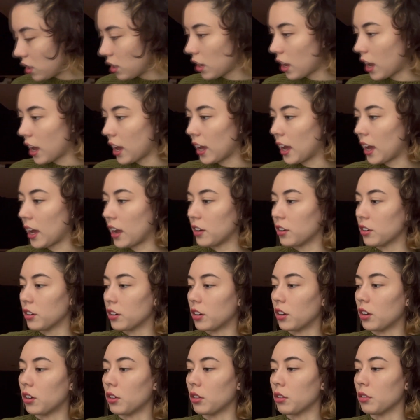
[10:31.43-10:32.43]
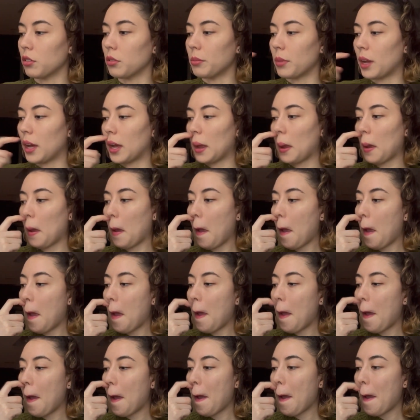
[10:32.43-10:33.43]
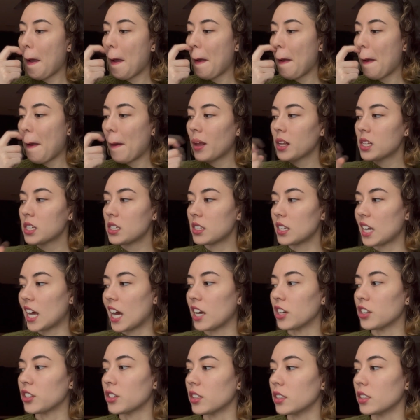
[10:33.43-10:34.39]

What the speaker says: I had her go through my stash